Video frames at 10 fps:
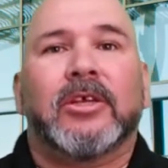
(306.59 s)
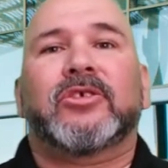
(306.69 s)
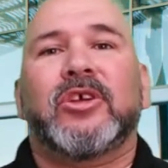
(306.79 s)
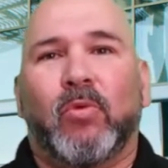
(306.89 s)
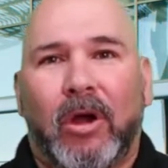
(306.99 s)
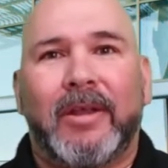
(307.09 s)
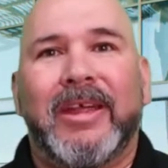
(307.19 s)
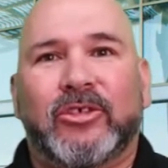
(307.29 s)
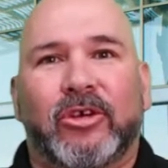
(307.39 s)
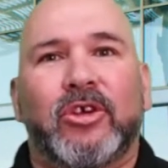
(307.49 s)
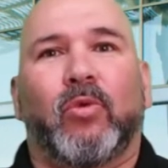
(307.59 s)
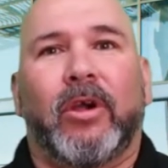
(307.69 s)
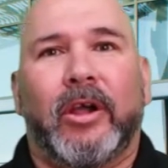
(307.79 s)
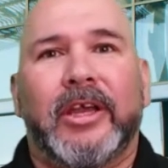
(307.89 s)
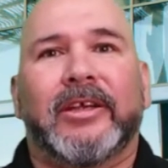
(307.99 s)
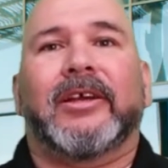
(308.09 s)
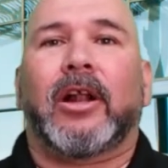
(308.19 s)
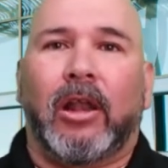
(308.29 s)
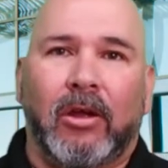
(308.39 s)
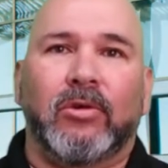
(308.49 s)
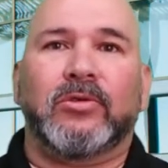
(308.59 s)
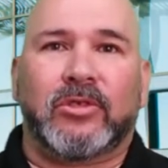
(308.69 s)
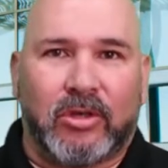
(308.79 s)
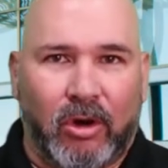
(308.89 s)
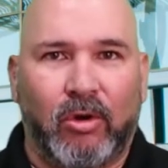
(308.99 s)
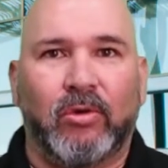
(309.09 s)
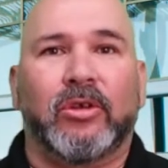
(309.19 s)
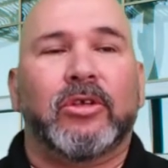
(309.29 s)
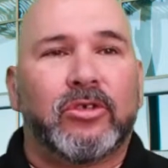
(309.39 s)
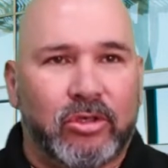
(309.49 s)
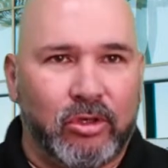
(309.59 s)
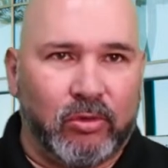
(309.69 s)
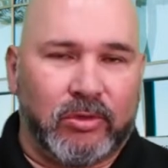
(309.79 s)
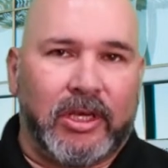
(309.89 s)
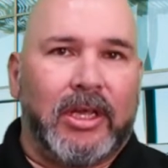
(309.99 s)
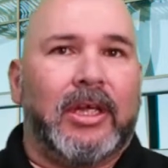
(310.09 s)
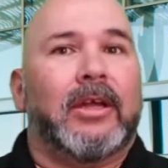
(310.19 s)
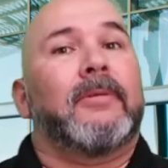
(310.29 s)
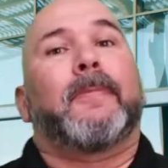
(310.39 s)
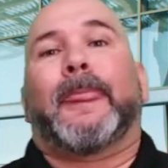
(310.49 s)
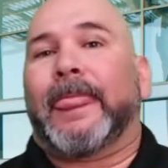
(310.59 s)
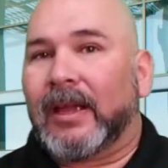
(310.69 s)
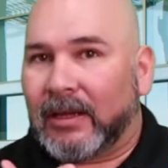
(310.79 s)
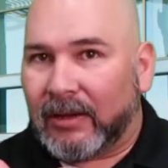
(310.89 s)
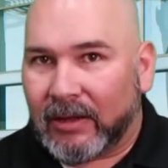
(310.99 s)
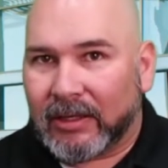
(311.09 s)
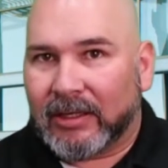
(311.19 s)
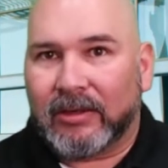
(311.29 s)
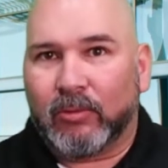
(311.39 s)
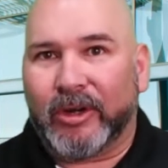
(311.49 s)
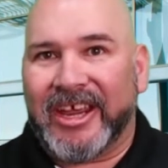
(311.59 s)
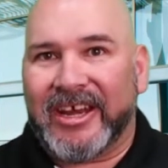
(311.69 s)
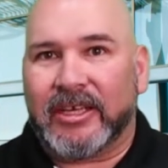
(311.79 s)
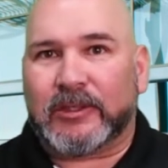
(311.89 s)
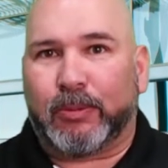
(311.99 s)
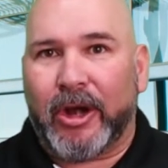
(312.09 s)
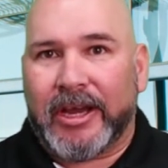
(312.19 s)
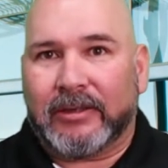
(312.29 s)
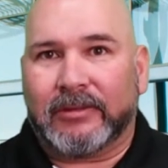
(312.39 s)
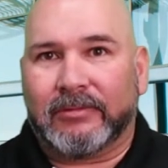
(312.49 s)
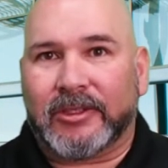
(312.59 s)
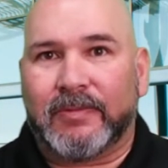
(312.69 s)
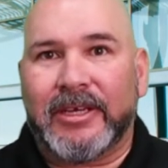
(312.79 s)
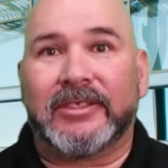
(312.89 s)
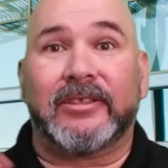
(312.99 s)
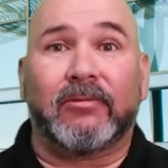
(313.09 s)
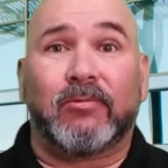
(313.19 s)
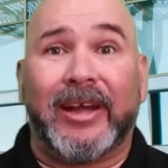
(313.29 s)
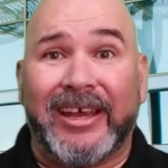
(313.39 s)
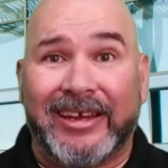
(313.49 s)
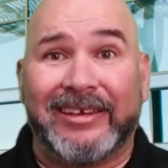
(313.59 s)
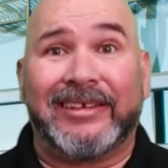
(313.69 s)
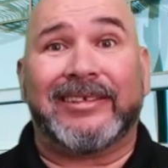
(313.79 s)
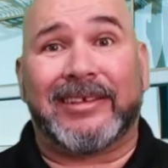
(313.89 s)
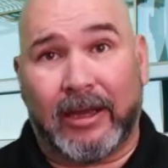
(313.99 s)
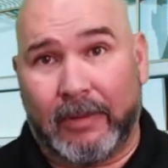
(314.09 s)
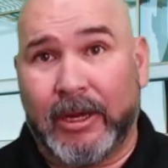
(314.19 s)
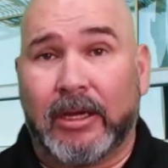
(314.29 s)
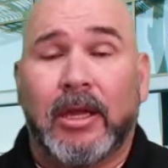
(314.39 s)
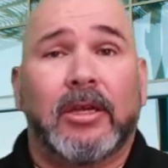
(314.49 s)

So you want to make sure you're wearing closed-toed shoes. We're getting into spring, which means the rain is coming.